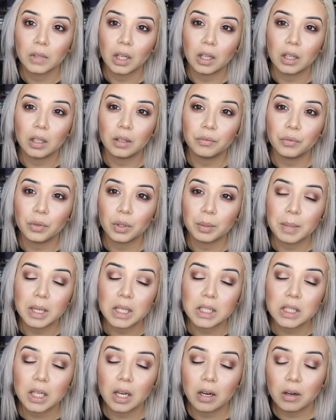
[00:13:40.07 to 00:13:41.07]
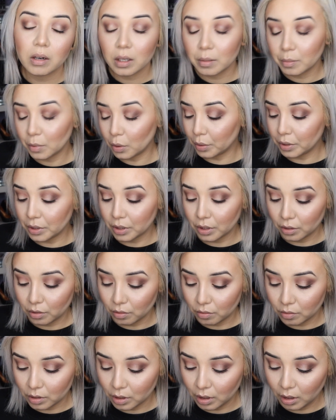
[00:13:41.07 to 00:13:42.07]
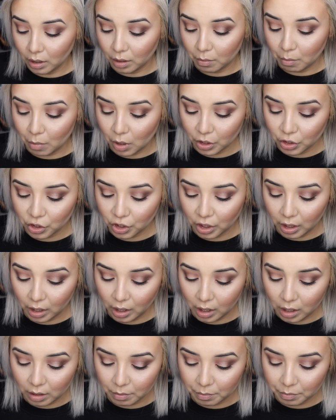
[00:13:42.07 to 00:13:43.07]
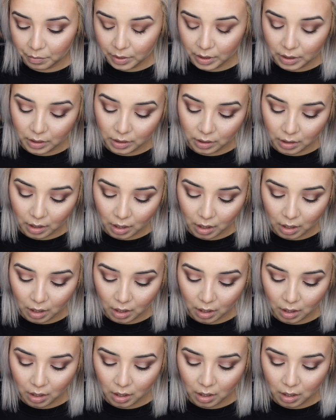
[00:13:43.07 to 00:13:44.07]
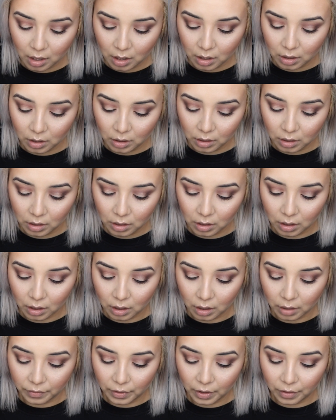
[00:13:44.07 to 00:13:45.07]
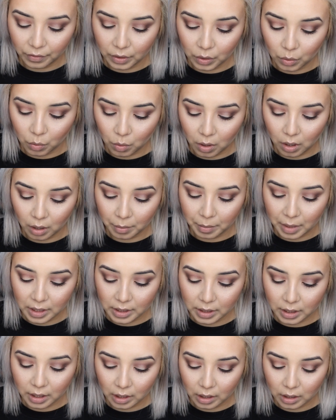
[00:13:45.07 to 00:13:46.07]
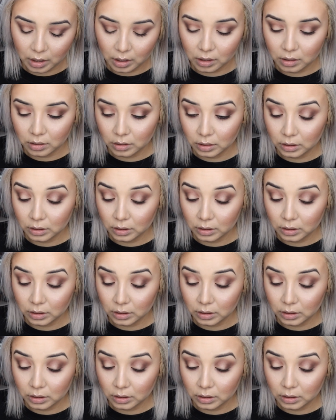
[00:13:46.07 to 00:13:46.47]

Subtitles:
And for mascara, I'm going to use the Marc Jacobs Velvet Noir mascara.